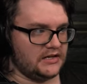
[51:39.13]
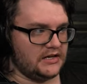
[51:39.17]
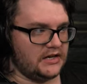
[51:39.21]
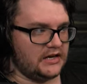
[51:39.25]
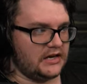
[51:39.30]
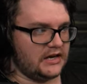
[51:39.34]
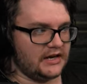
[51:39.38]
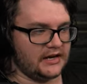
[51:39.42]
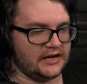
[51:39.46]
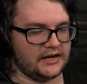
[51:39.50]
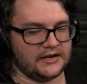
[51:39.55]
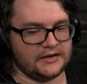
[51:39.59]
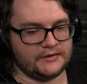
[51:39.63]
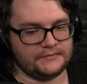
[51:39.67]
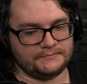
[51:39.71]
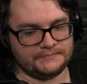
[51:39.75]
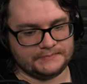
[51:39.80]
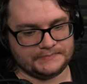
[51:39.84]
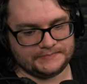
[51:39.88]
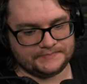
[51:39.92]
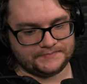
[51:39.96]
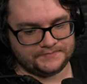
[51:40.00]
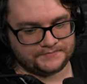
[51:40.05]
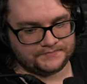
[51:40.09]
Um,
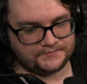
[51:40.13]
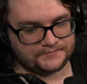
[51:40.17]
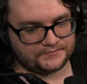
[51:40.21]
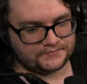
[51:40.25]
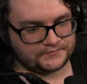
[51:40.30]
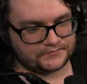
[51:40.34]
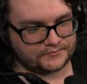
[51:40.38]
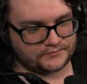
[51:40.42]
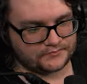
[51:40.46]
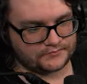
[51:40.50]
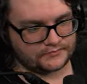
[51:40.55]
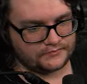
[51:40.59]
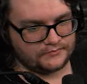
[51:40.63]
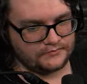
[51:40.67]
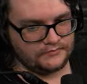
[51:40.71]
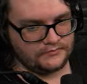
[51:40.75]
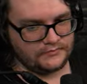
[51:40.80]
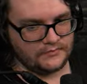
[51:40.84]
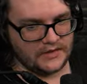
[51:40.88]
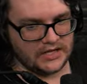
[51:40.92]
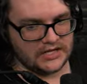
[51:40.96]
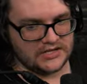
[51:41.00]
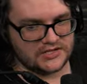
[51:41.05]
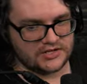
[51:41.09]

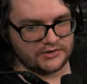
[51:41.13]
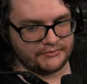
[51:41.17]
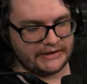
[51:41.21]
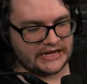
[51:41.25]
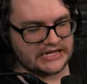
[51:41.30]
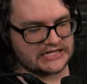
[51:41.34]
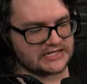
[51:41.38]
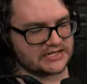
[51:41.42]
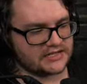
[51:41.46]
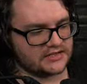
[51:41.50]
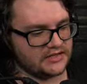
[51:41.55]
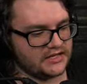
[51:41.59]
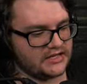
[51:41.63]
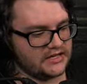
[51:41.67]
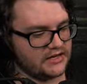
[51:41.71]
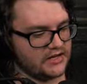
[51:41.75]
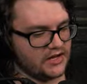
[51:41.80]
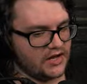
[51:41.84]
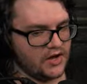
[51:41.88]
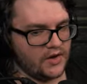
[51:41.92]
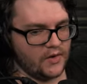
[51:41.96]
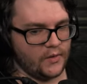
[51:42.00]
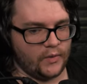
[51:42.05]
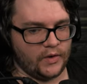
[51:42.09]
so basically,
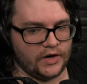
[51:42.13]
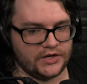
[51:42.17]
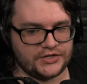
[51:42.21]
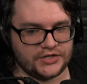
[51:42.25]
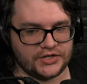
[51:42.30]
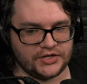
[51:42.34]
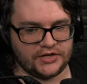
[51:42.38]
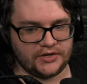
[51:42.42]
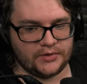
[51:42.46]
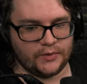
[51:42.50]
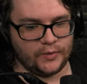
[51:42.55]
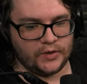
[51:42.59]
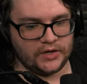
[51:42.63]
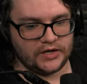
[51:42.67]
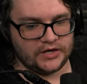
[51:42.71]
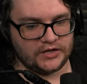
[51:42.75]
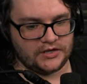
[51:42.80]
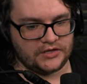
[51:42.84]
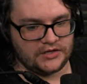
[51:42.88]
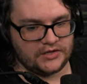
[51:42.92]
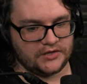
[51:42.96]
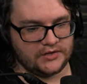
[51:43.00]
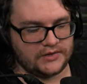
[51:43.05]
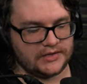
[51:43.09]
what you're going to want to
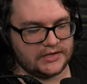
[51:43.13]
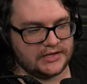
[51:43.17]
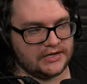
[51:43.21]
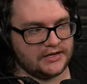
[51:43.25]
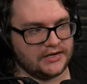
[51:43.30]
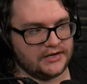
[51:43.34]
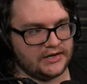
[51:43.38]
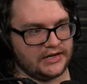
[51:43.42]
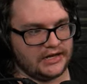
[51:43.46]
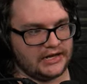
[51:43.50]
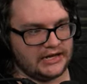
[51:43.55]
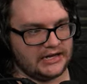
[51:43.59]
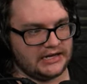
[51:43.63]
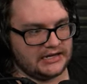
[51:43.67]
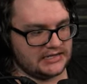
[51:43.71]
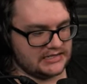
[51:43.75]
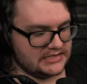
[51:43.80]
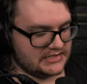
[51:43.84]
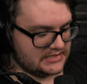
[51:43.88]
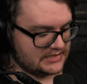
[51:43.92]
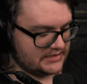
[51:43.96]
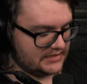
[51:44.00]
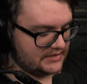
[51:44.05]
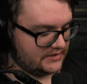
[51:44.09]
do there
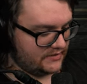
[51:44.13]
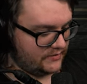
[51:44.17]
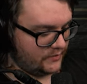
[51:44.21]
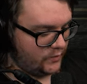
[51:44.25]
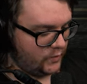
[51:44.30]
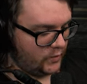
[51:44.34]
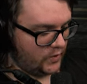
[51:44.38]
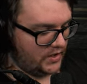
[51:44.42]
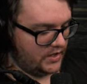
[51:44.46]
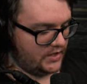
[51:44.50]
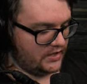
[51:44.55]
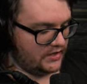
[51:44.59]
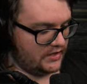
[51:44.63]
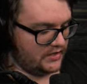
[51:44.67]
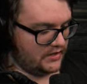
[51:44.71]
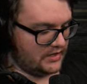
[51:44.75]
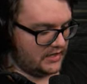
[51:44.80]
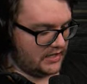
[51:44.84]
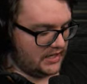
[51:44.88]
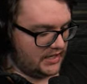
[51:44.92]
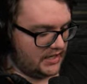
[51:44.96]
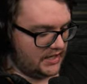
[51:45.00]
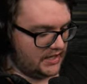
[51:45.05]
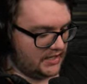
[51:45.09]
is when, uh,
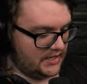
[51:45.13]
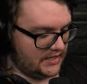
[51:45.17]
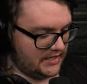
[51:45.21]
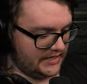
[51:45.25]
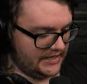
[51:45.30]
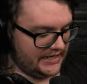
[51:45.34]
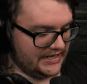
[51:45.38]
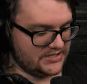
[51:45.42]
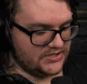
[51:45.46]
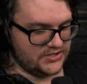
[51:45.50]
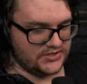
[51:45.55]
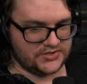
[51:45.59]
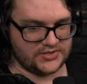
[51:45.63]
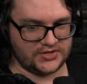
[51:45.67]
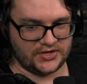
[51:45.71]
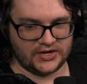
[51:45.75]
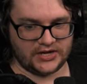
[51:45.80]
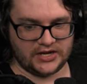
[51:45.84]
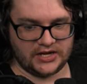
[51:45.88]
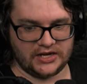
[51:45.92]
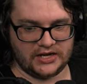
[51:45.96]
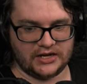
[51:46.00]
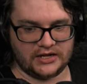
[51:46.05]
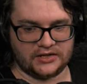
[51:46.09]
as you start
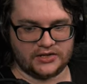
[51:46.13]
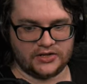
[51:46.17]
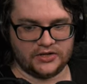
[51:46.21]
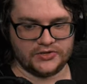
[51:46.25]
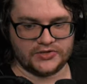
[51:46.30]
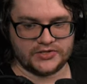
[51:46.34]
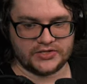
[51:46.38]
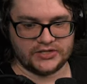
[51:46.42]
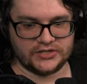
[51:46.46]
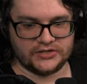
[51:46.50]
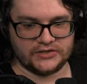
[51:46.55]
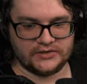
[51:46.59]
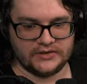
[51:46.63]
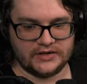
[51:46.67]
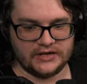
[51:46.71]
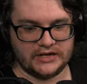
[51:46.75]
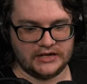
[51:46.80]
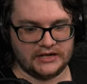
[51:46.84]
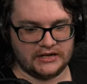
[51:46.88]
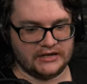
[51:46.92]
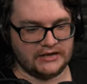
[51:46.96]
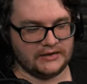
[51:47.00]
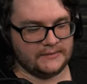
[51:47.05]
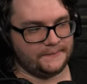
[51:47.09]
getting closer,
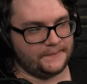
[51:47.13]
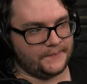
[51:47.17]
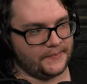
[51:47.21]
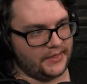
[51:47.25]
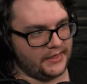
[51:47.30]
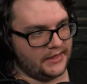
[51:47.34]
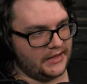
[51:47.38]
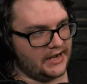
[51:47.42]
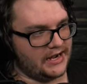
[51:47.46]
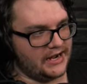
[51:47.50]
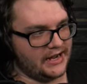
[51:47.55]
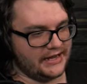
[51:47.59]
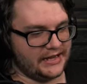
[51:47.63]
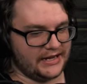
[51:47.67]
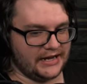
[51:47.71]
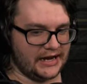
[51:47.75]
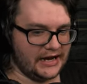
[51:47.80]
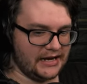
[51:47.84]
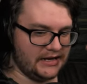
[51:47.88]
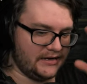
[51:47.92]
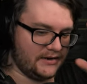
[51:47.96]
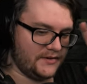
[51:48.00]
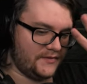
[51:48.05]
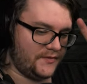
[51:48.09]
I
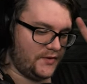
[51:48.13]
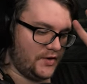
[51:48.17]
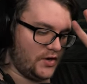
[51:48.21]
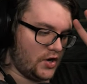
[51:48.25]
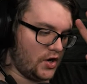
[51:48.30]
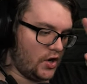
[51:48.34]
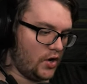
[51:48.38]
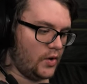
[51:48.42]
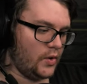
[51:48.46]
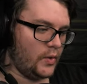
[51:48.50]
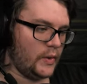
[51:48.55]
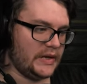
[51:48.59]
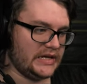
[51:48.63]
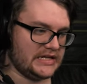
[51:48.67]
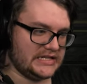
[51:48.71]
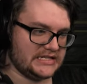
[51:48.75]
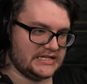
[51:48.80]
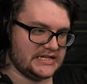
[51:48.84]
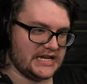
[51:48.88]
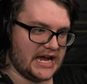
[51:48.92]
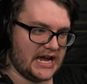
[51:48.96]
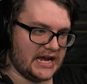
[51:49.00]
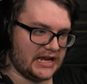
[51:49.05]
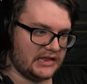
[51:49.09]
kind of know
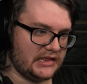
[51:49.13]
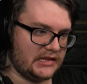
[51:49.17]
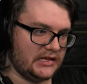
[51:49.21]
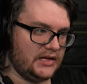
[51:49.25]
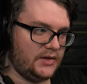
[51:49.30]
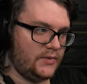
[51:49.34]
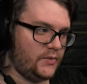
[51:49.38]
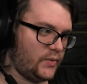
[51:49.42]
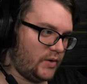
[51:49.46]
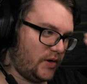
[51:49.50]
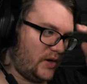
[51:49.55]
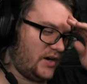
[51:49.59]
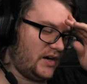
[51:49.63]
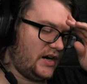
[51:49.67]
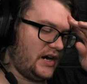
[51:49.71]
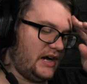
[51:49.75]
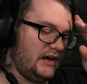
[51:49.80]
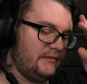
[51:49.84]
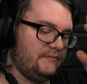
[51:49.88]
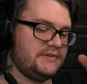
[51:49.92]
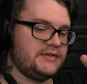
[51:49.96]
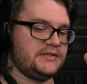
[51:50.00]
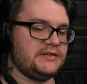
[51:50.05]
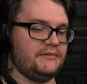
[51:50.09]
exactly where
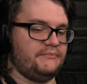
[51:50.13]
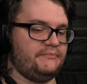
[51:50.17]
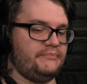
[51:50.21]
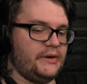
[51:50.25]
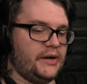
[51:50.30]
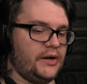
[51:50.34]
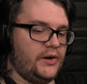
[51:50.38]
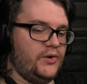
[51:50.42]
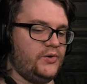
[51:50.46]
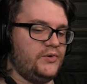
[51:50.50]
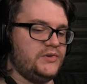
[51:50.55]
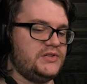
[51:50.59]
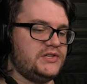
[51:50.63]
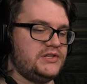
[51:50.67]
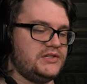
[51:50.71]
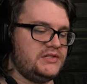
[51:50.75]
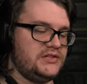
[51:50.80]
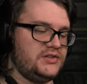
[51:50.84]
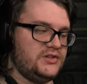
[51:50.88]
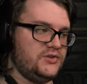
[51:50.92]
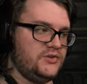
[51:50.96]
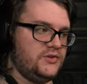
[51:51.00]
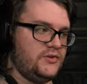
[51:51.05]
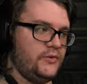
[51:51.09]
I'm supposed
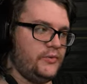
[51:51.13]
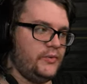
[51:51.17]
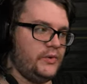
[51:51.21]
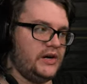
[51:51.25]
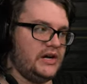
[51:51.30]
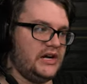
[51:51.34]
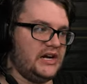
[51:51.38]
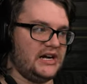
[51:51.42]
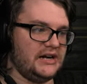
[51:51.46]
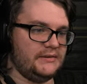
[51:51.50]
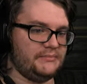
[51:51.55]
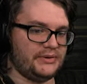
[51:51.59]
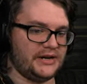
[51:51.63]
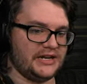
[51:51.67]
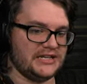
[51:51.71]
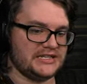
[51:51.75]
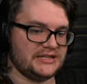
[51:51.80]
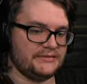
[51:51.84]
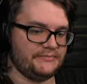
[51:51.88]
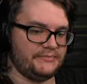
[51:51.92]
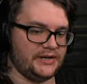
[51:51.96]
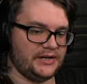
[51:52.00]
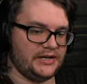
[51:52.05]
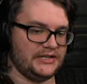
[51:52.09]
to uh, press
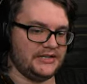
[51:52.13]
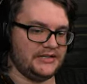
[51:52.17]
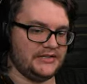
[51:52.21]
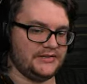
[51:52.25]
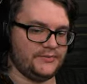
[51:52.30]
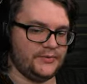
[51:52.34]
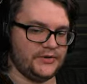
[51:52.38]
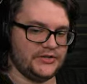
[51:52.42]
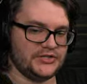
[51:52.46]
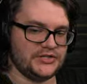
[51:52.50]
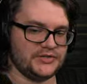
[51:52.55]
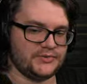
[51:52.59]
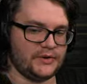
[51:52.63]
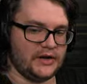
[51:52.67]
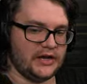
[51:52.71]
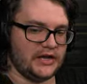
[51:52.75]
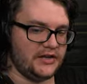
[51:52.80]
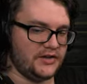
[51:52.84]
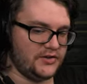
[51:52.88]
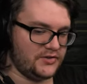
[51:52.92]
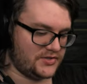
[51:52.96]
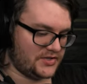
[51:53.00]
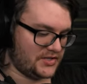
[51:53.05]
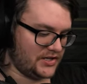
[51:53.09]
the button, which is why
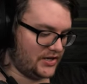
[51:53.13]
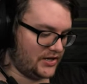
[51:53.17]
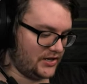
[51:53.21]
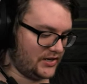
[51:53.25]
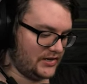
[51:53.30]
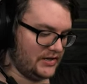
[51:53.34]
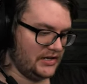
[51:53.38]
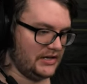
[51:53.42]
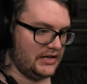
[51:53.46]
you saw